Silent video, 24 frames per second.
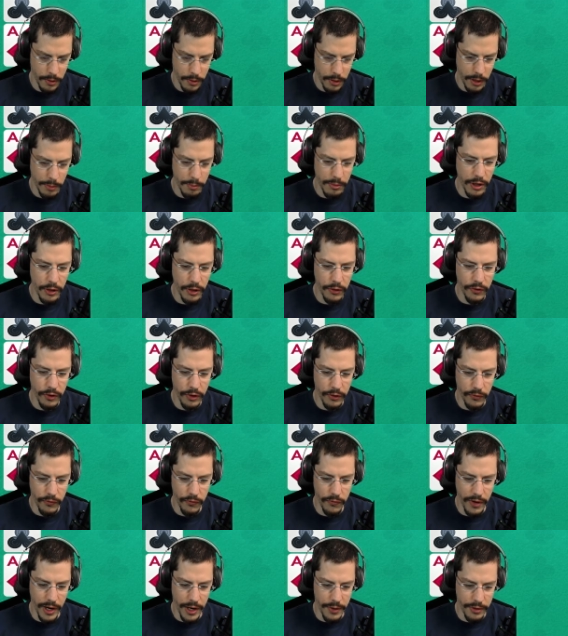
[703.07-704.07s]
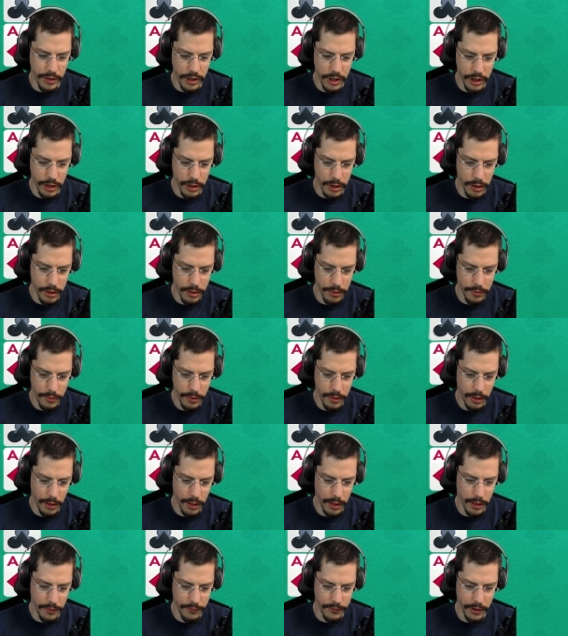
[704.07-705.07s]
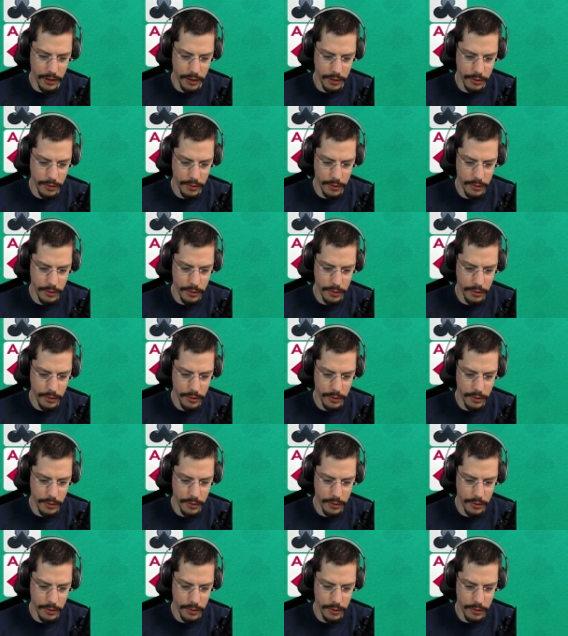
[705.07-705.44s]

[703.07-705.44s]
The music is very chill. I love that.